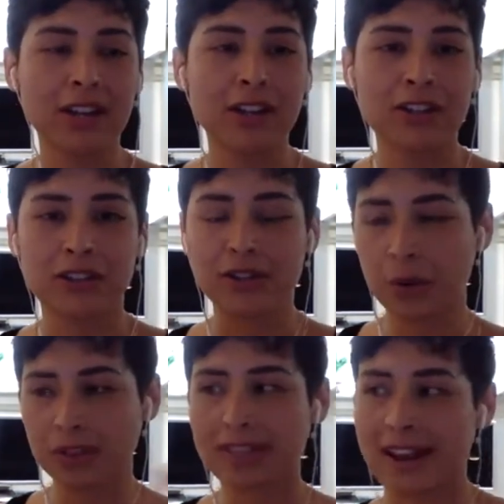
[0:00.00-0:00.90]
So this
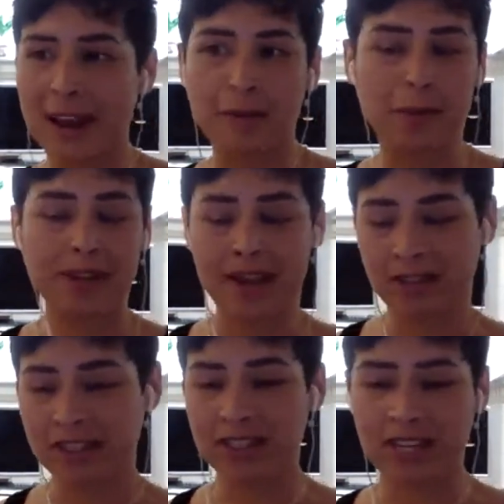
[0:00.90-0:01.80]
whole time we've been having
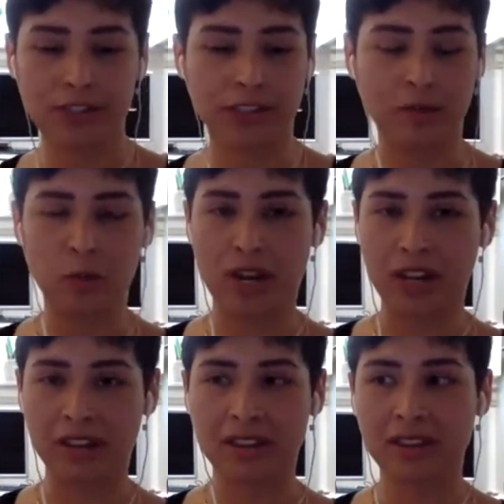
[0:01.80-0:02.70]
this tension
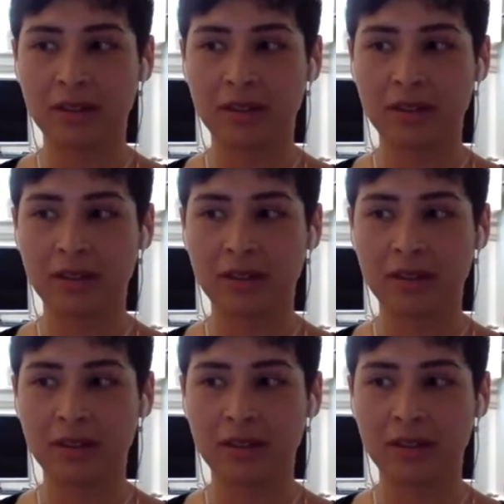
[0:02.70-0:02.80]
with